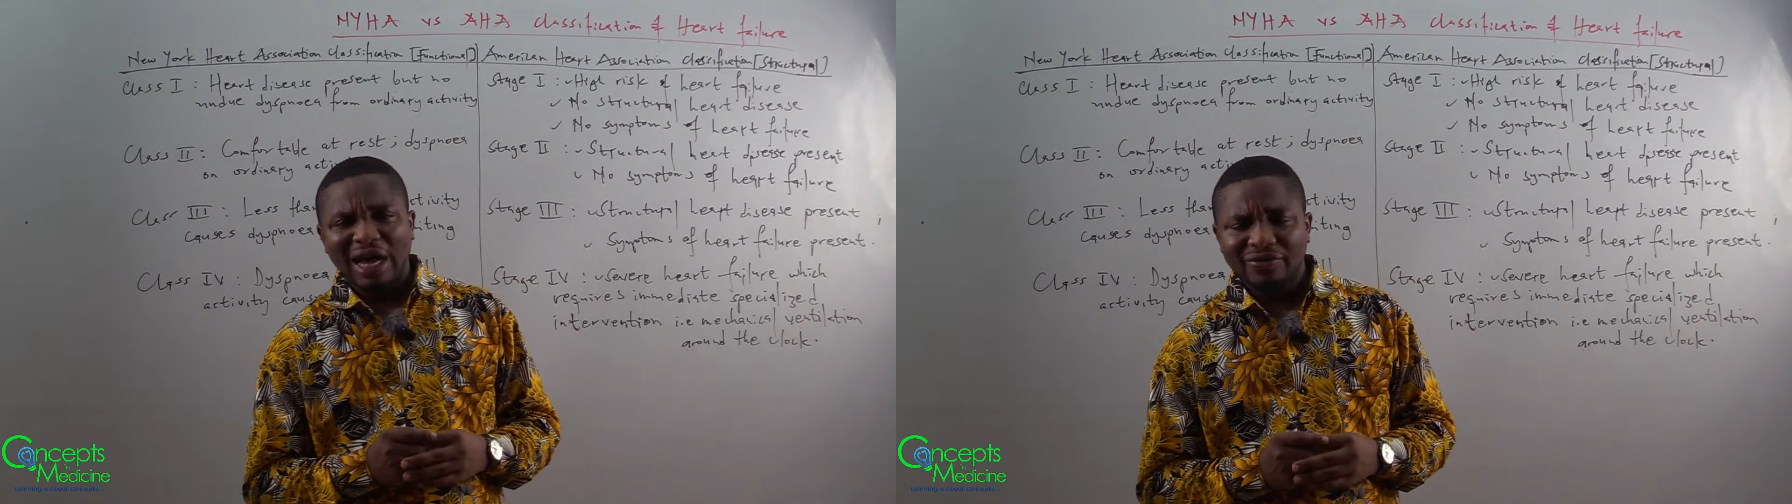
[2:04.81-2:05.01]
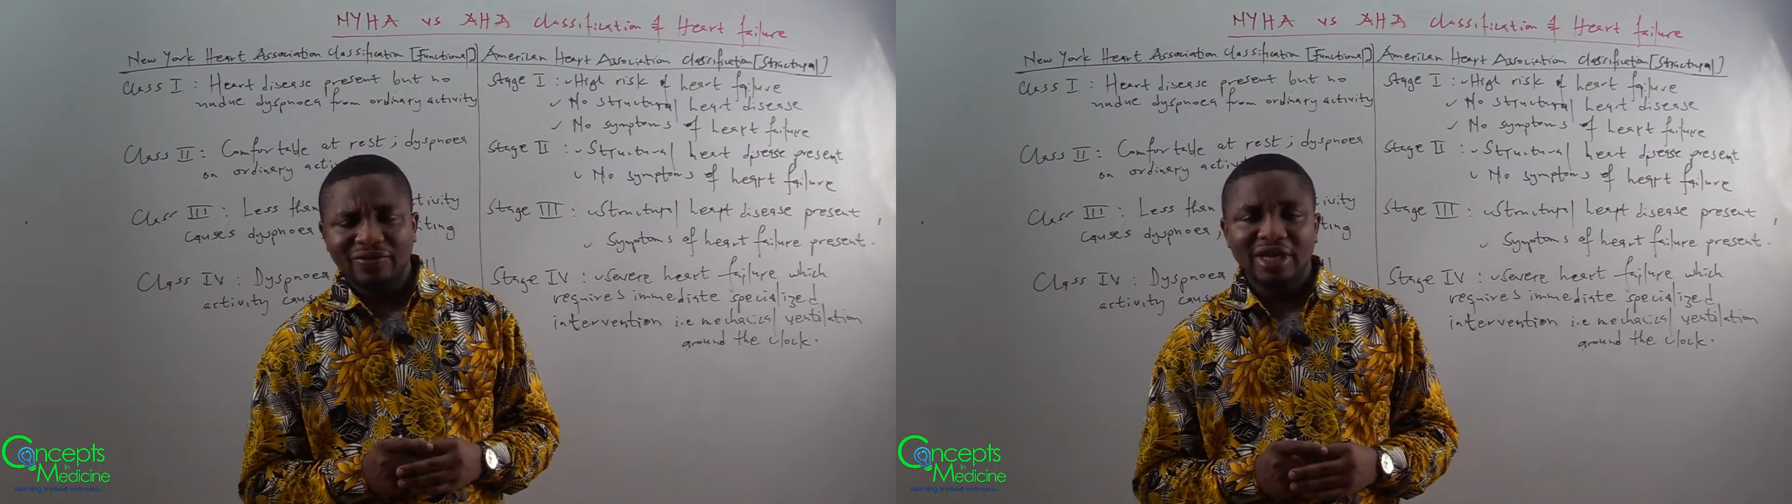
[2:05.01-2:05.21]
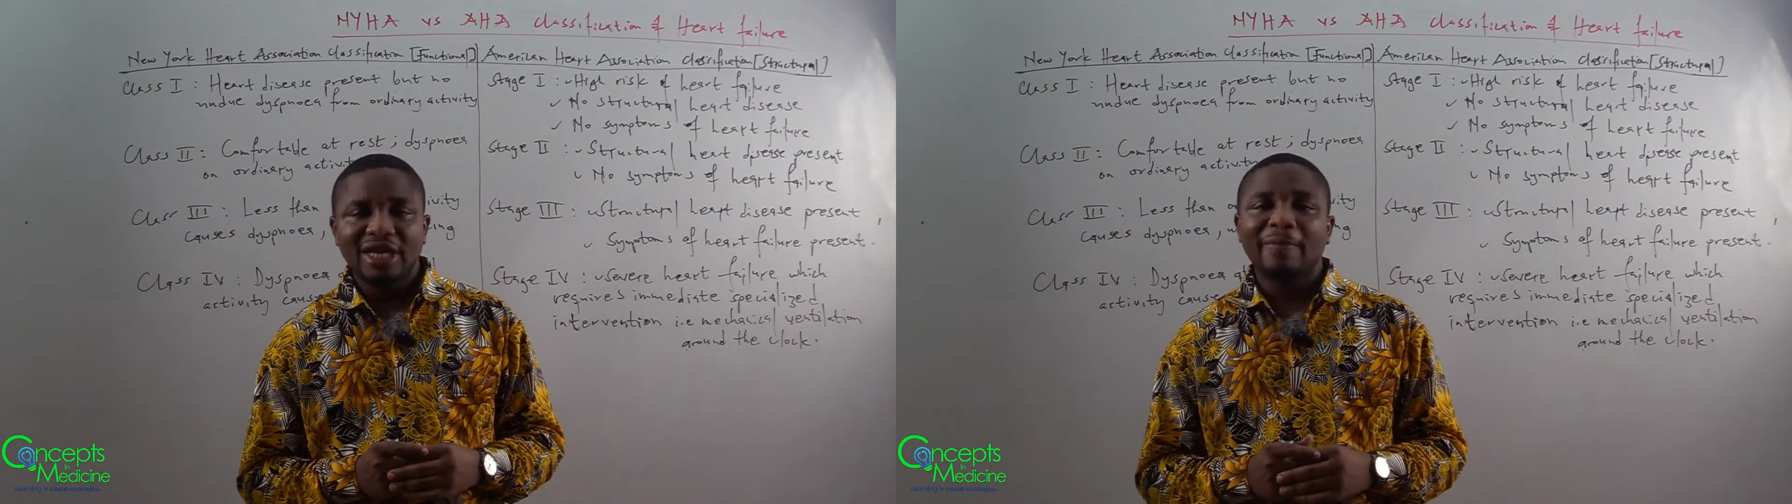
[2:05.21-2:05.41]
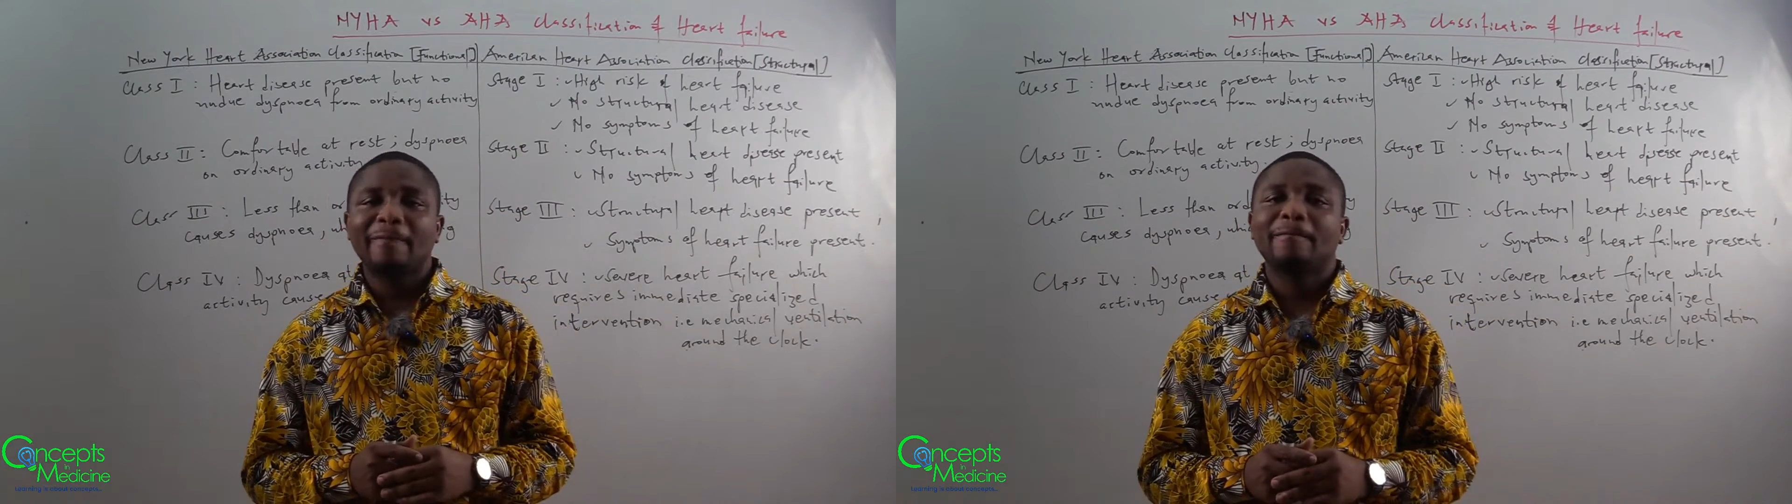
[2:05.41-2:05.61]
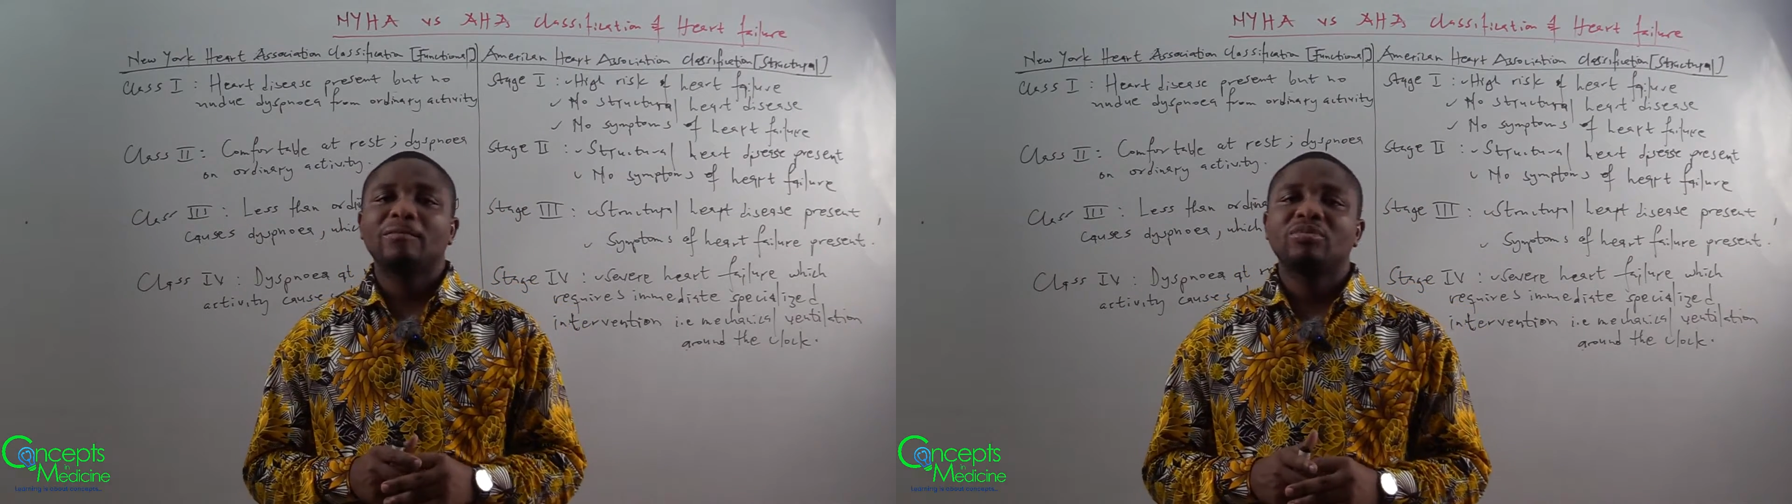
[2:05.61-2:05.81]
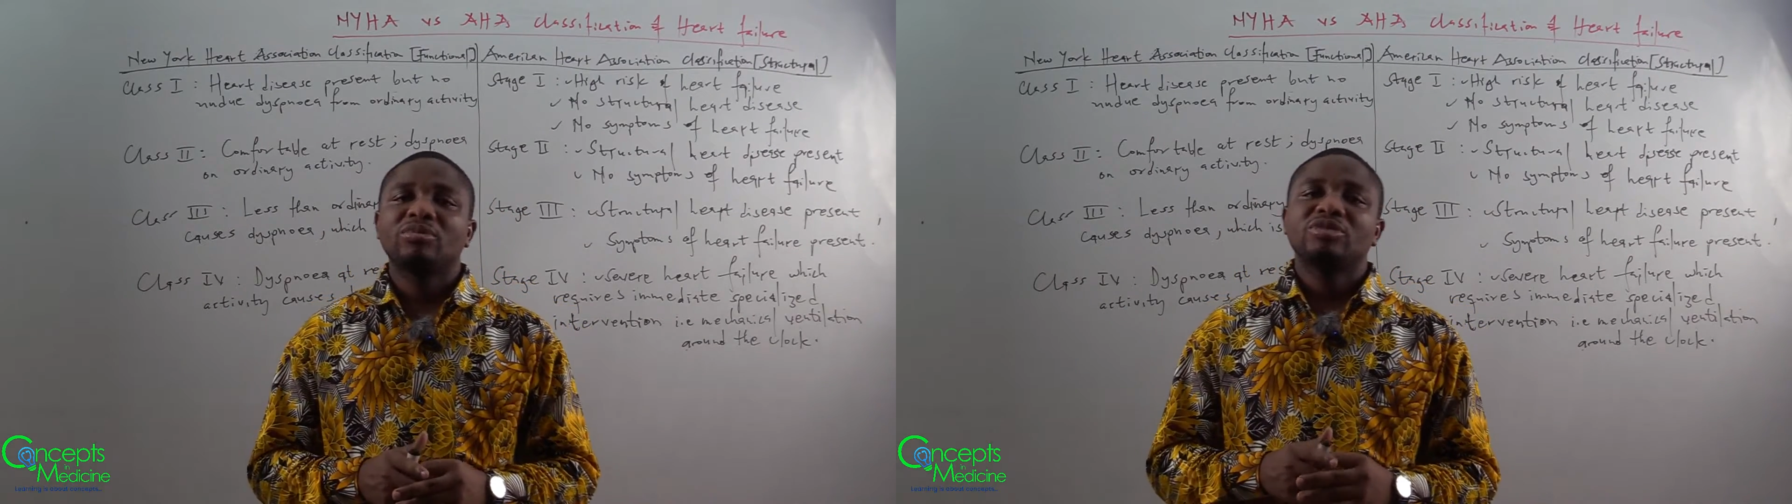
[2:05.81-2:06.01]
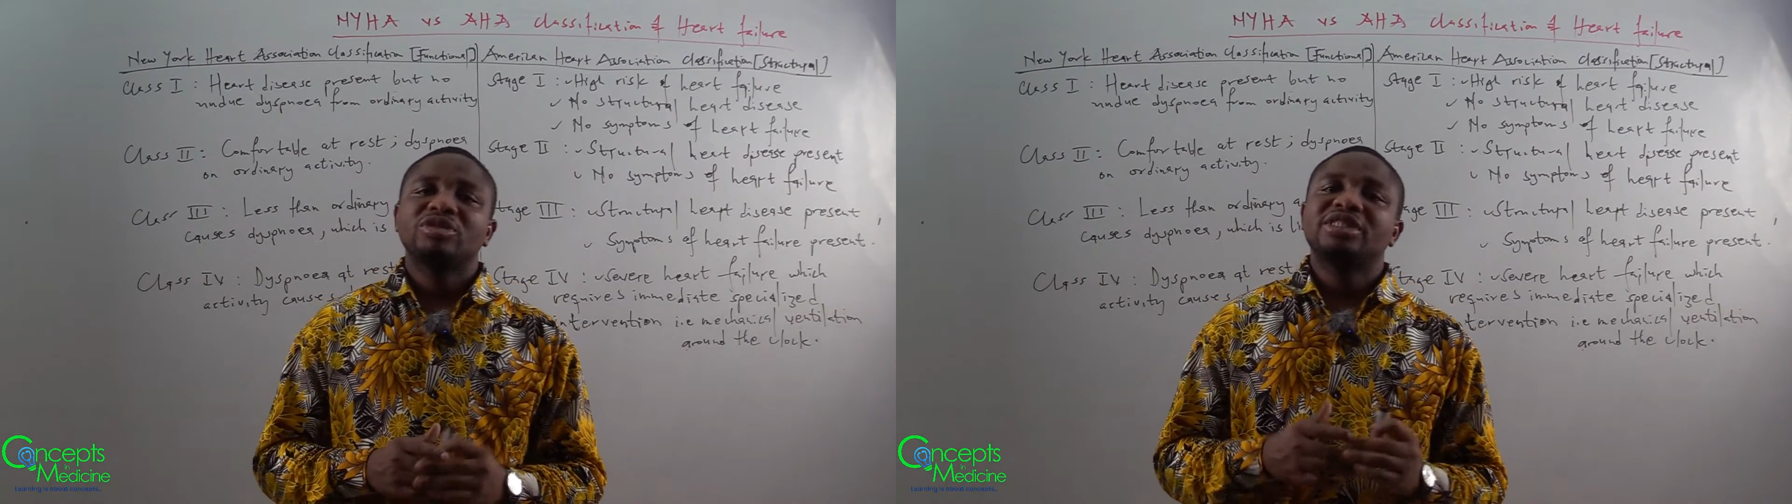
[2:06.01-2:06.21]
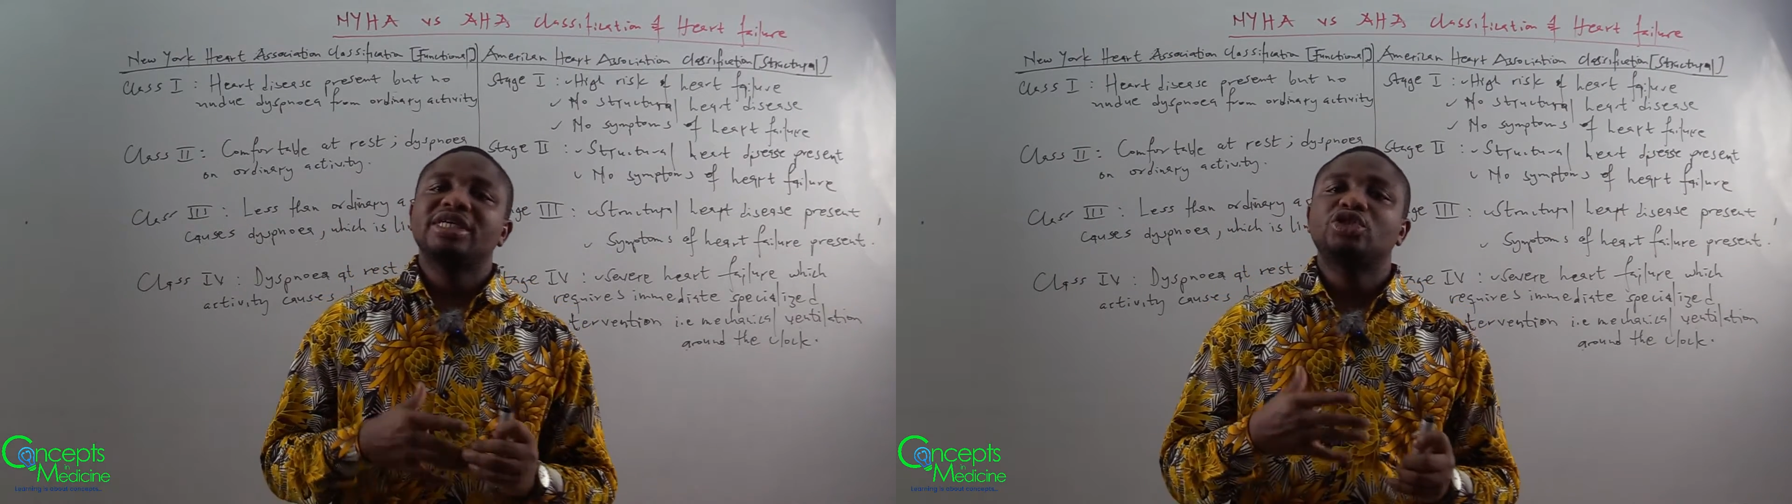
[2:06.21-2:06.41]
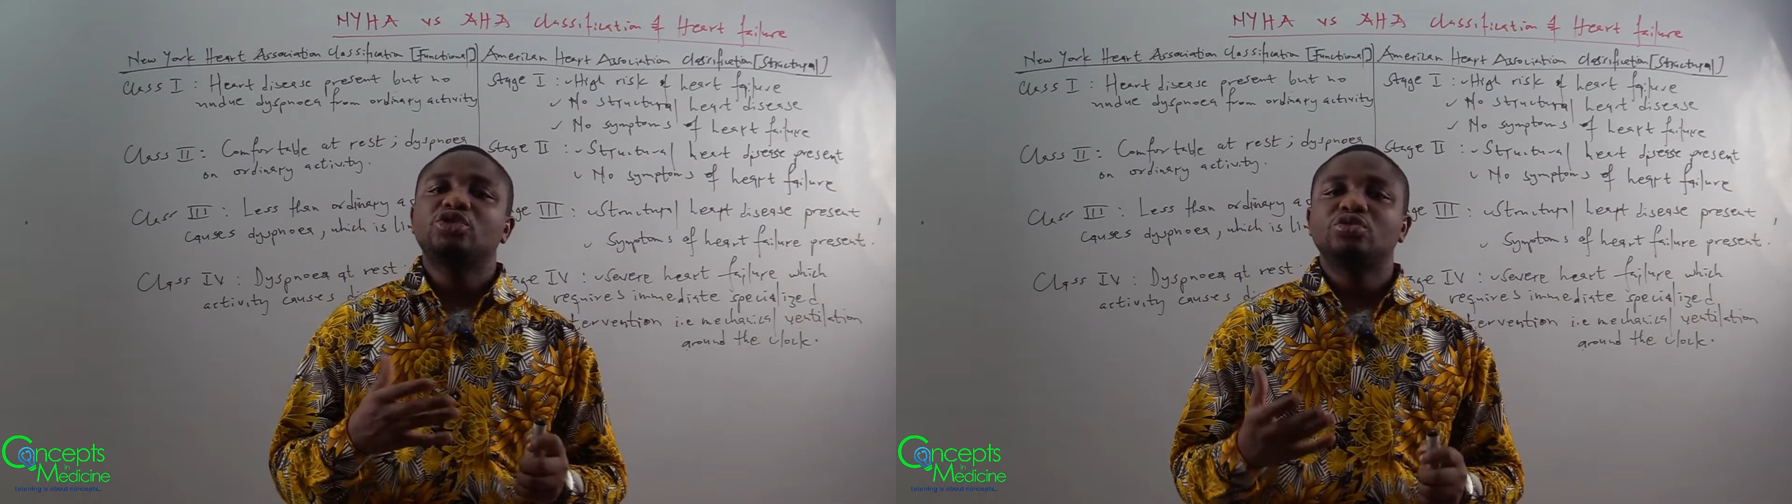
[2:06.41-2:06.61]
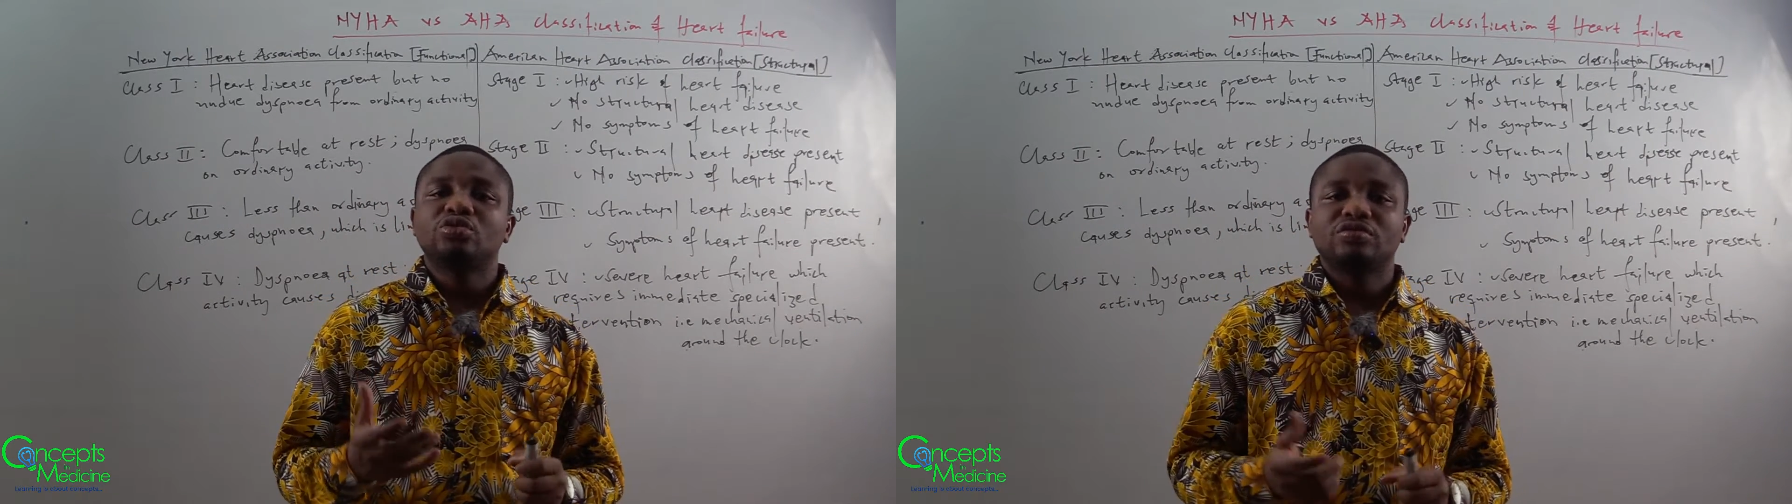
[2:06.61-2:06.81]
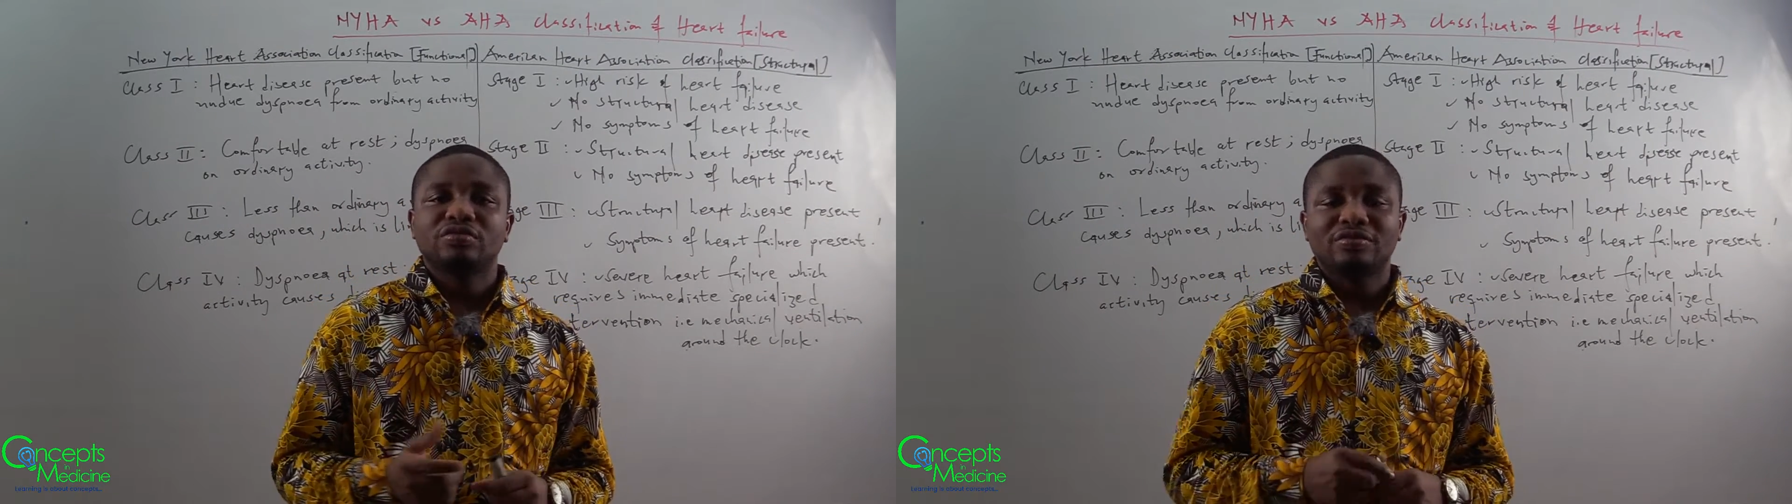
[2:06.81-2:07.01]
heart failure. Stage 2,